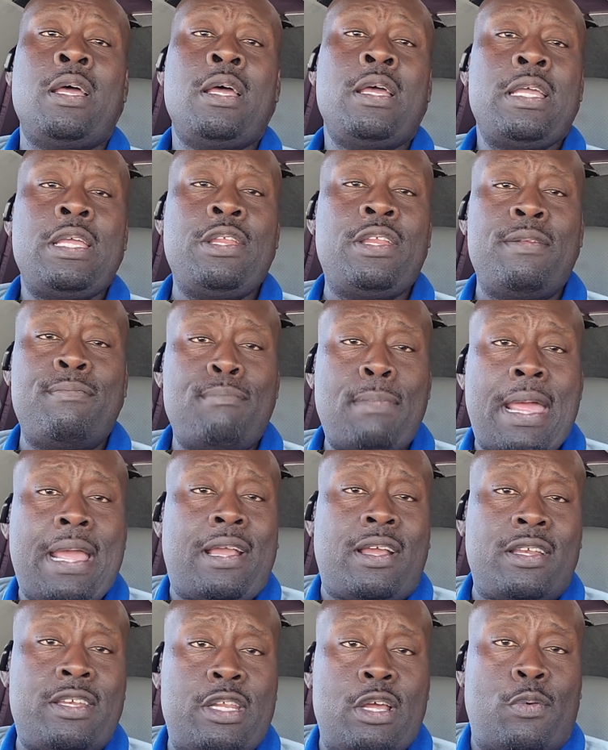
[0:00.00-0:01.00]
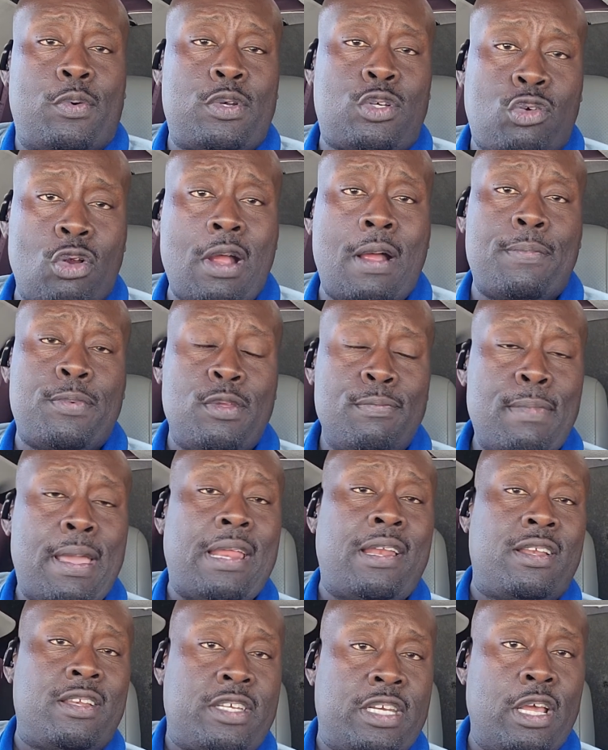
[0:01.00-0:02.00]
You didn't make a deal with Trump. You made
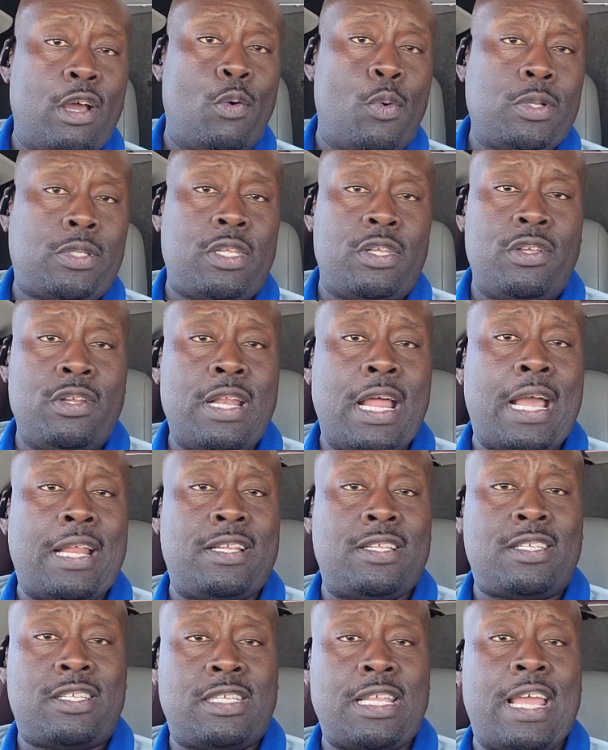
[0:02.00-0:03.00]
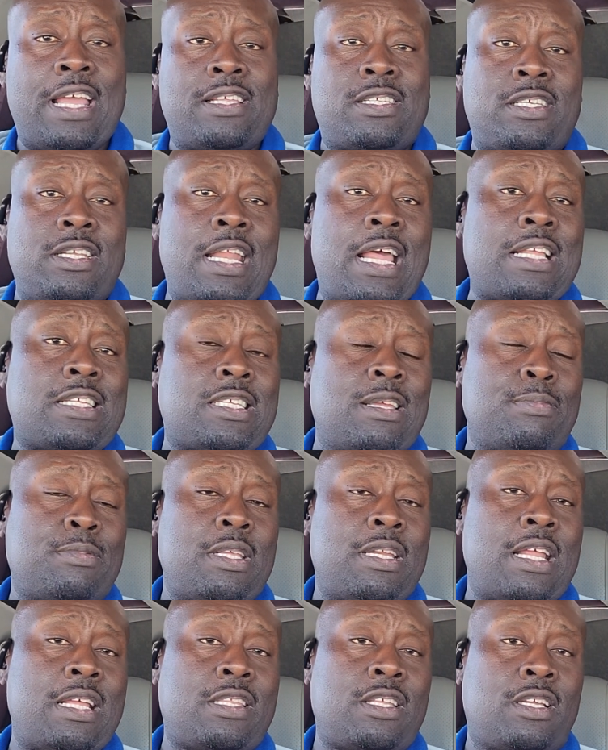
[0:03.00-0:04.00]
a deal with the United States, and that's something
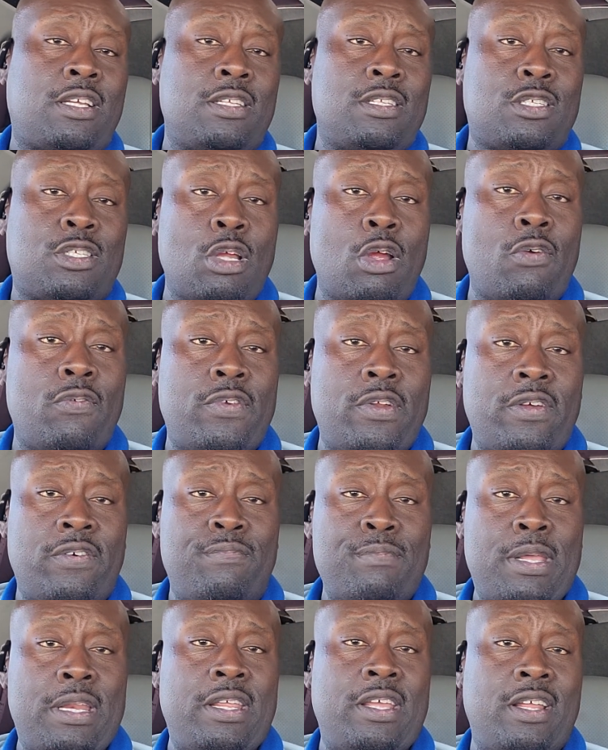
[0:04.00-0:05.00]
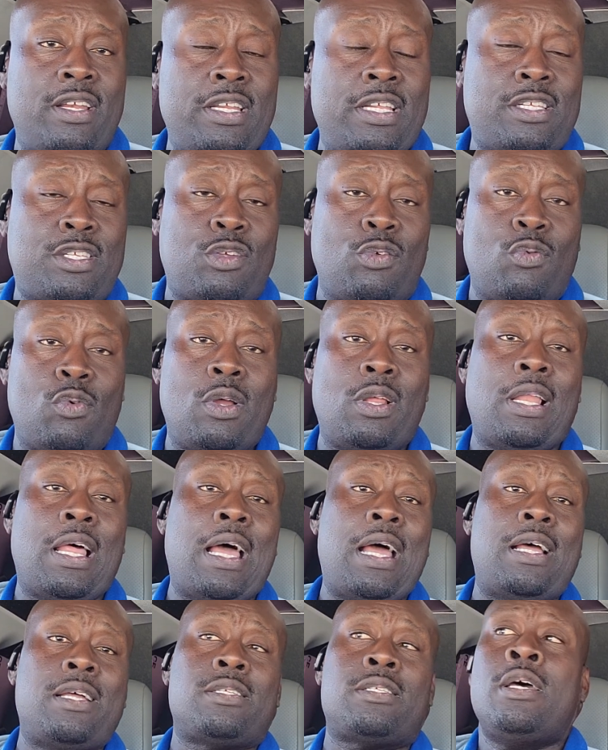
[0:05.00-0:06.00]
that the conservative media needs to
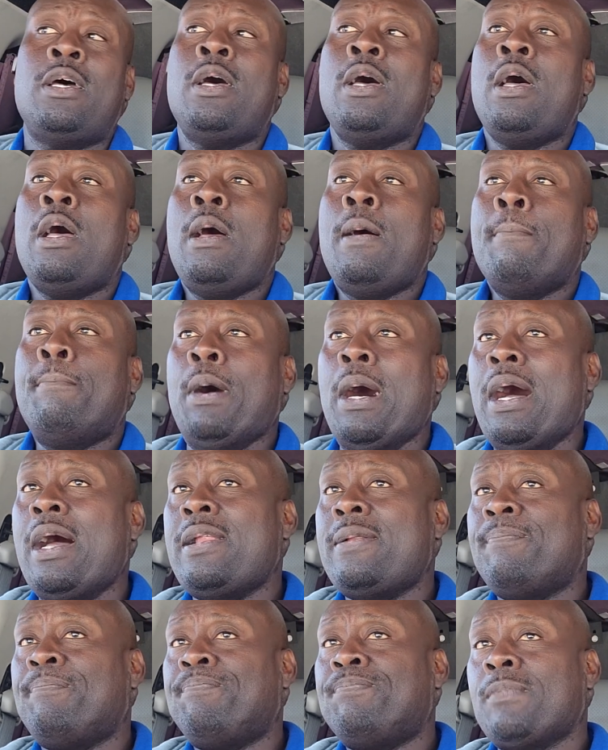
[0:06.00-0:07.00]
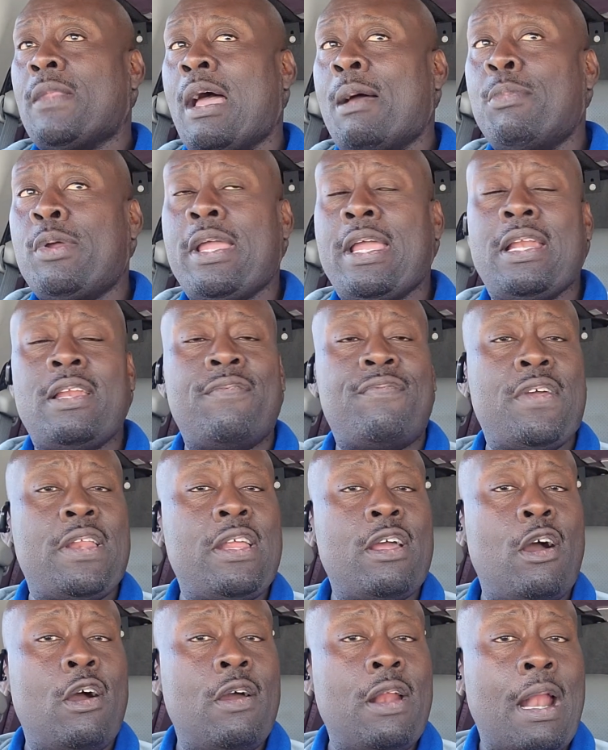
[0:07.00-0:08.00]
realize. But I'm going to end the
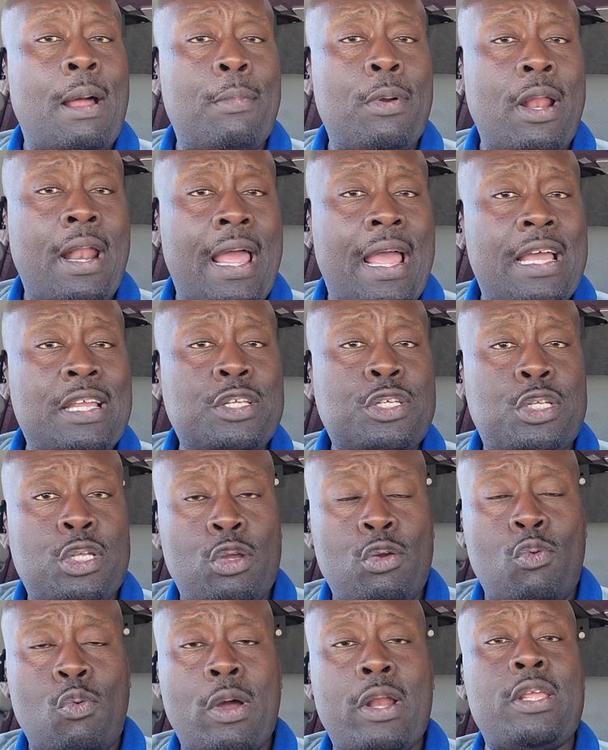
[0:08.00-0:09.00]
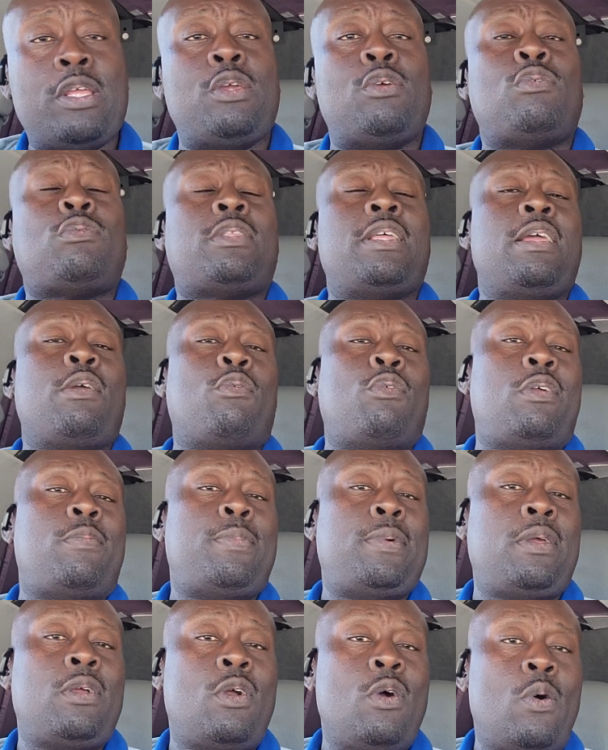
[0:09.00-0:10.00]
video, and I'm going to ask you, what do you think would have
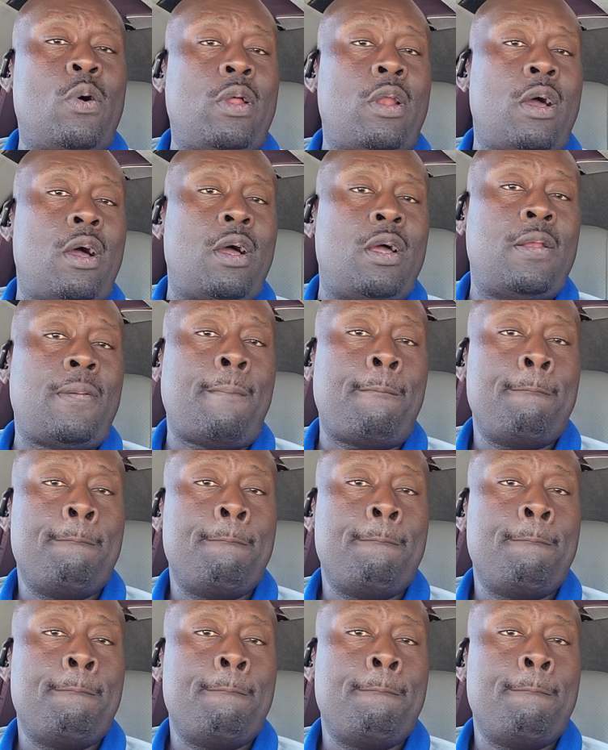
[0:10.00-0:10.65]
been going on